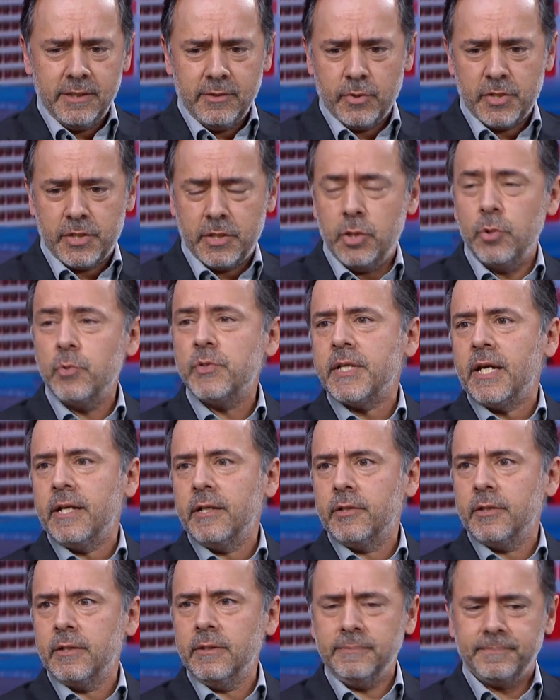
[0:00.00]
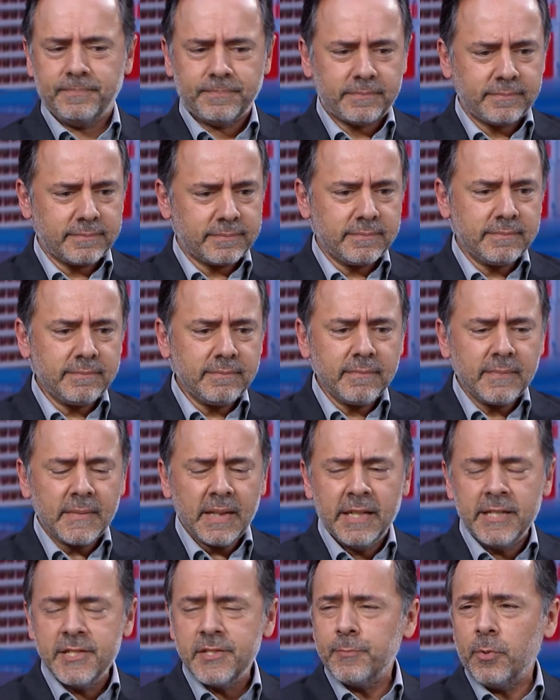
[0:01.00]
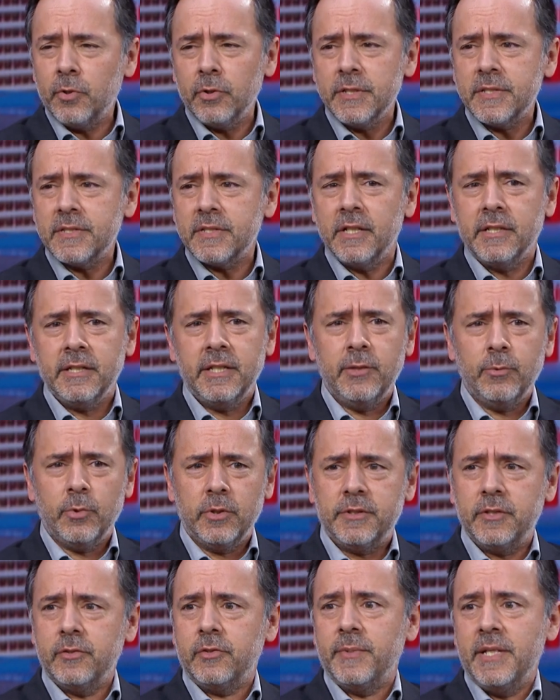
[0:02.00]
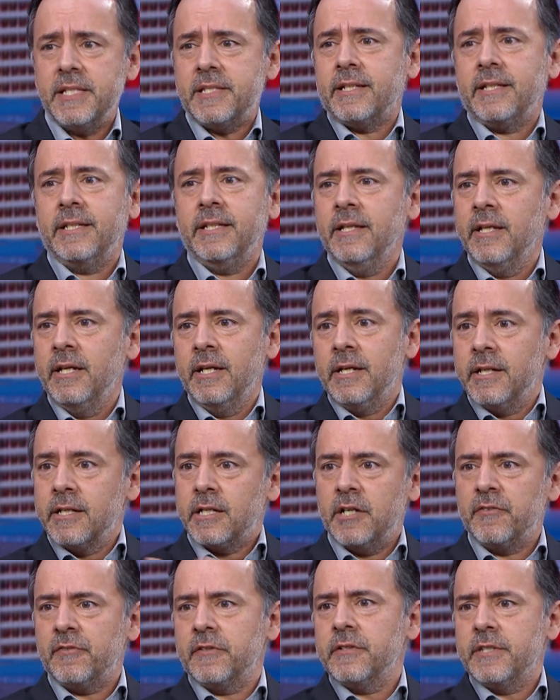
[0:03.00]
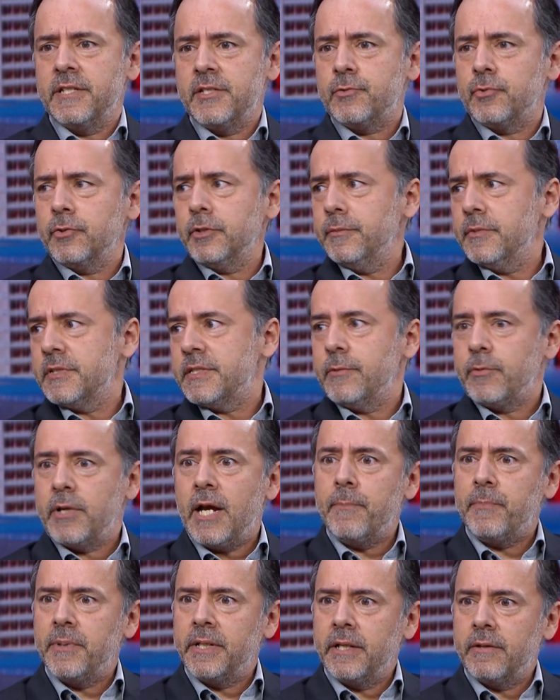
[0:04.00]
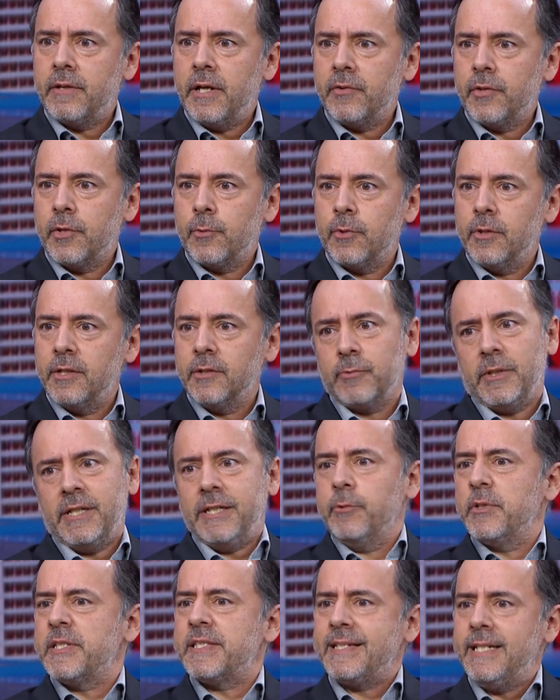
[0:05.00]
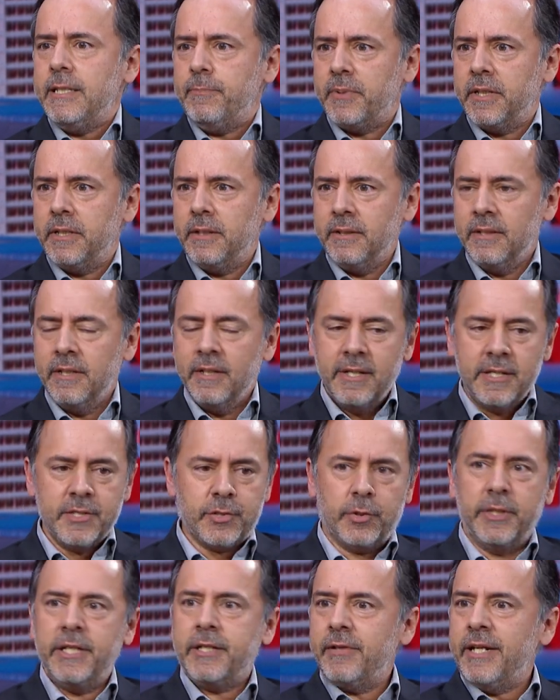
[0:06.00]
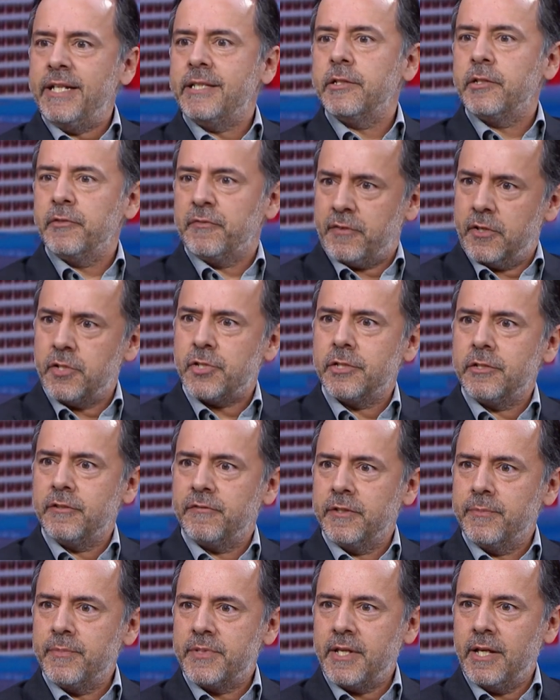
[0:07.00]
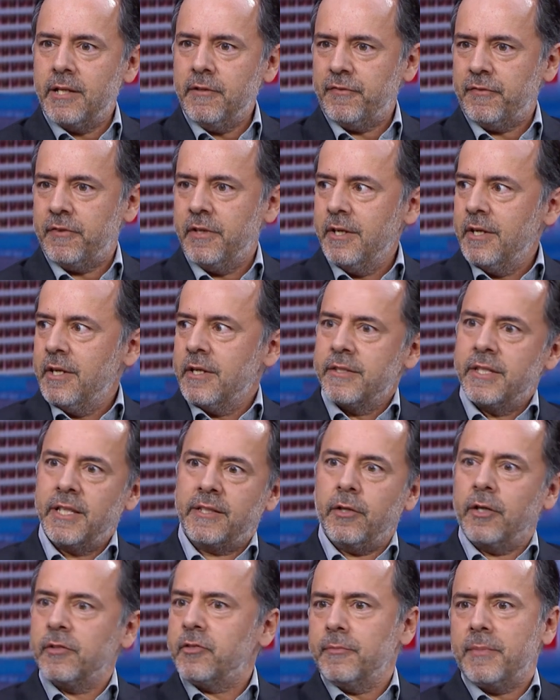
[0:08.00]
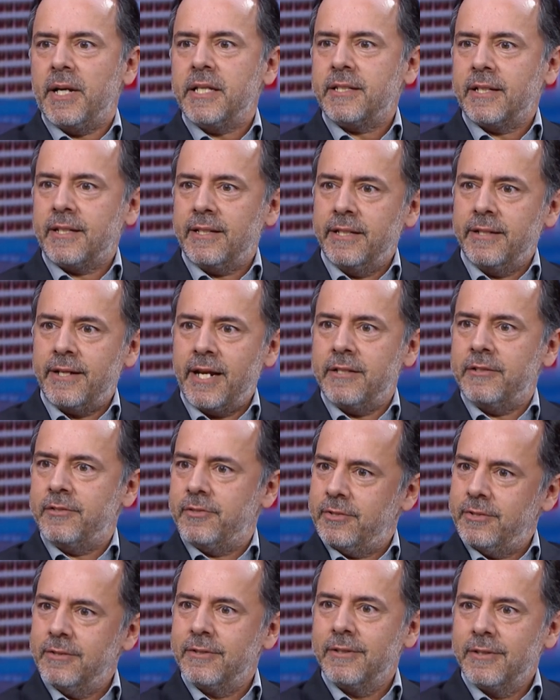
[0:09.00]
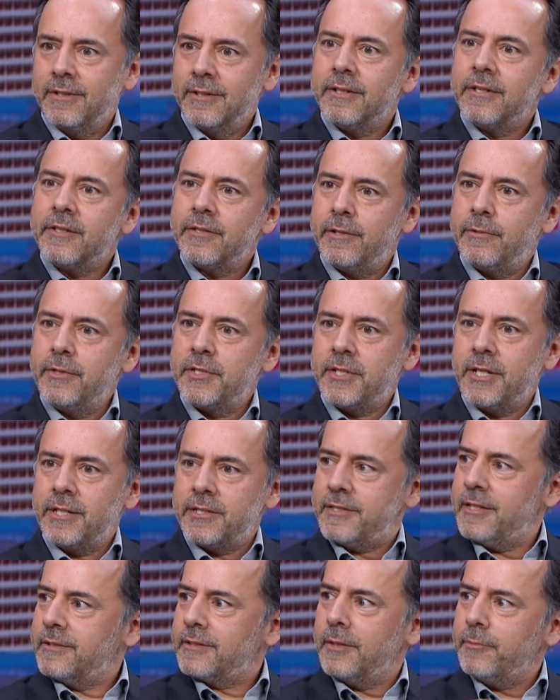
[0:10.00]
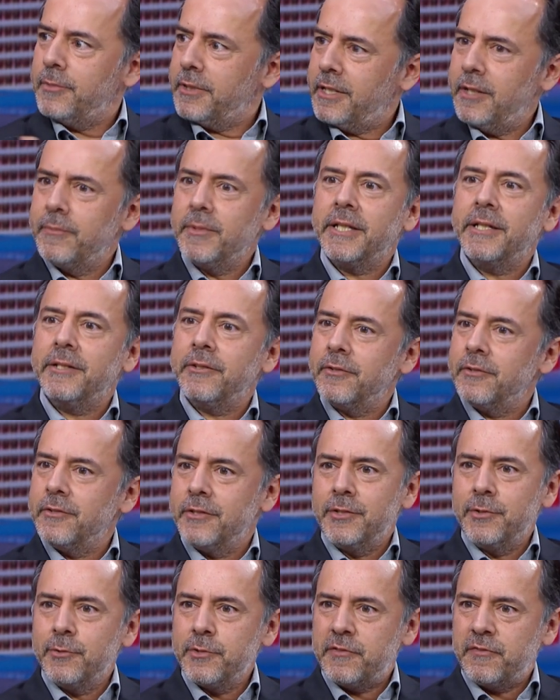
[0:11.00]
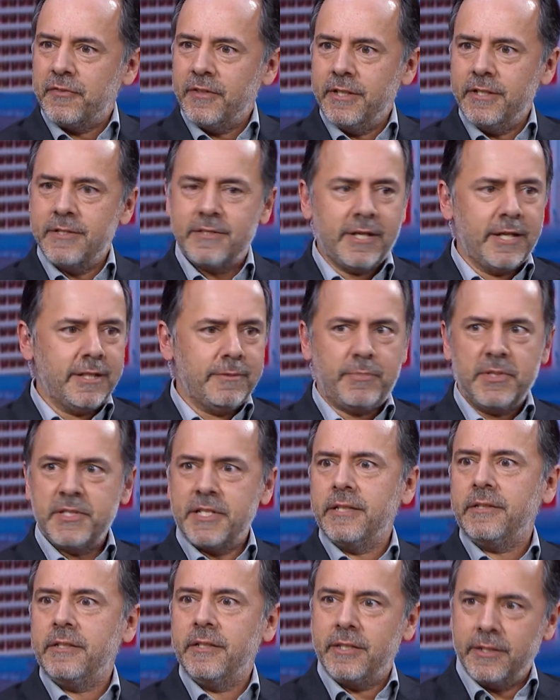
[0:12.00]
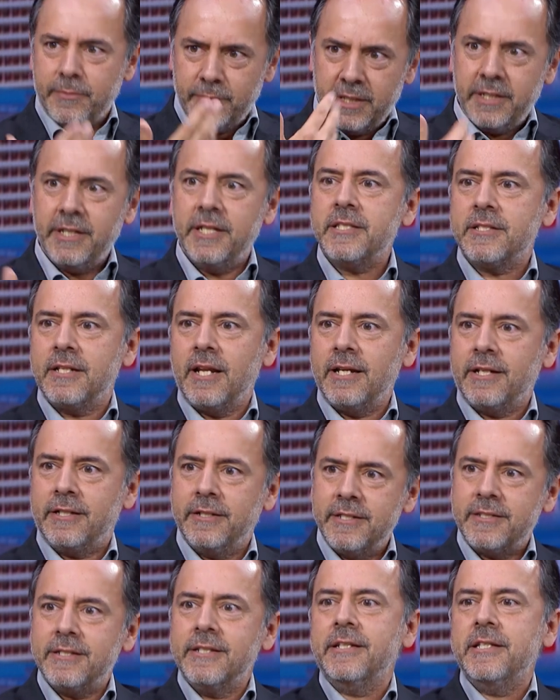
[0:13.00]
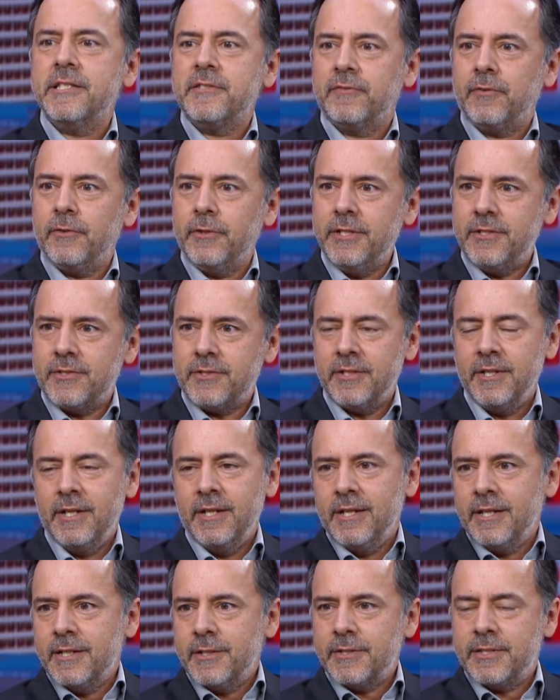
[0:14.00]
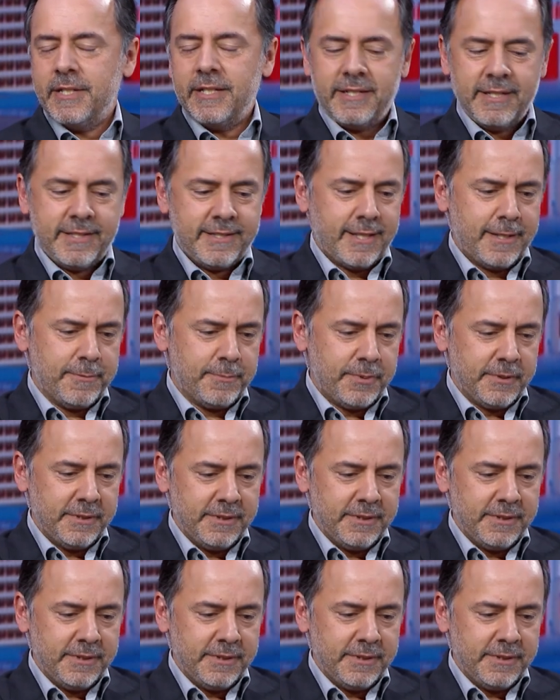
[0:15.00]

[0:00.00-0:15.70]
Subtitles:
was a news anchor in sports, and he wanted to basically cover these tournaments that were happening around the world while he was sleeping. So he created a version of himself that automatically read the results that coming in on the news feeds and presented them in his likeness, in his voice. Is that example?